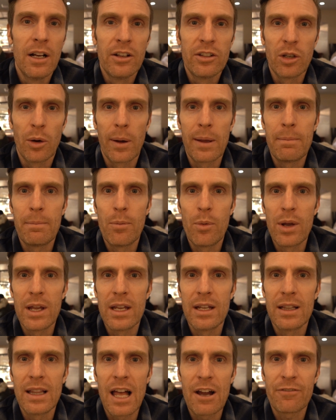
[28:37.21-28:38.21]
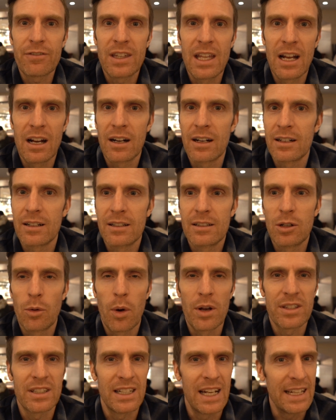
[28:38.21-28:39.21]
So we left there. There
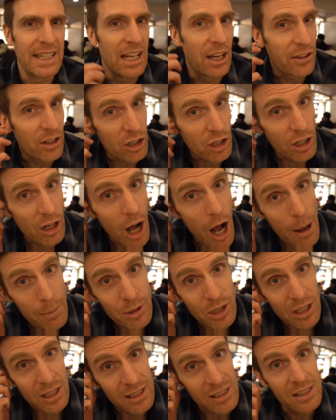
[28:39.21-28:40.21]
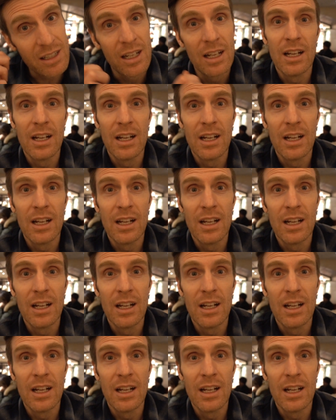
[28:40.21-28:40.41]
wasn't any other good options.